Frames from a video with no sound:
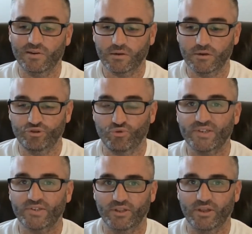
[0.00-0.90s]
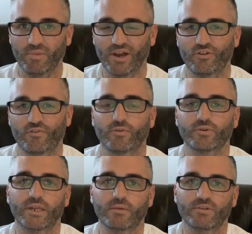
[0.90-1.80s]
addressing them by their first
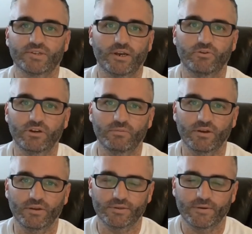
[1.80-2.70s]
name inside your emails.